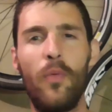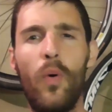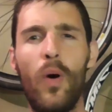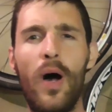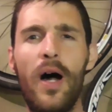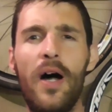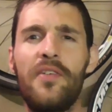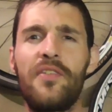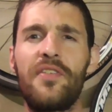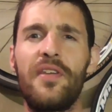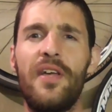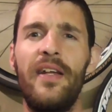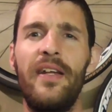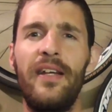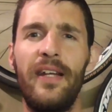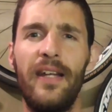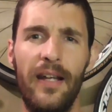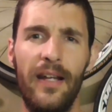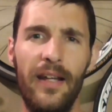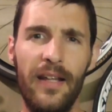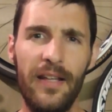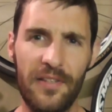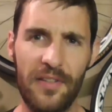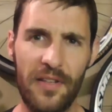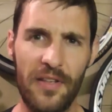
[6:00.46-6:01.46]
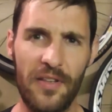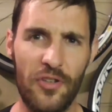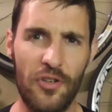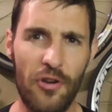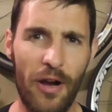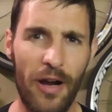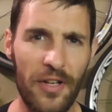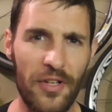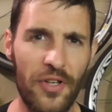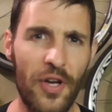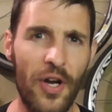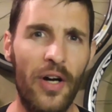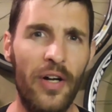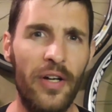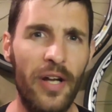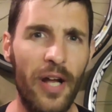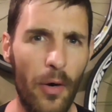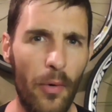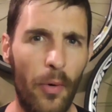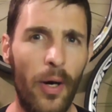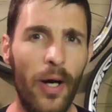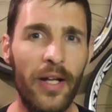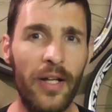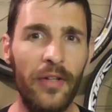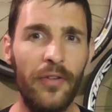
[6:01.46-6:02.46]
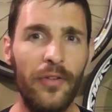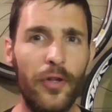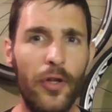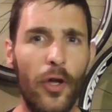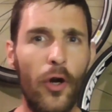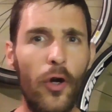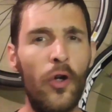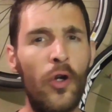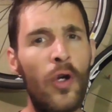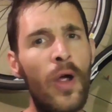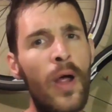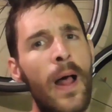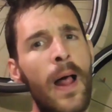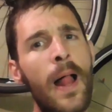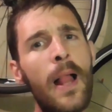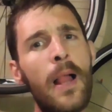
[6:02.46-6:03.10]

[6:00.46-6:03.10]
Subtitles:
works and it's the strategy I know I can do.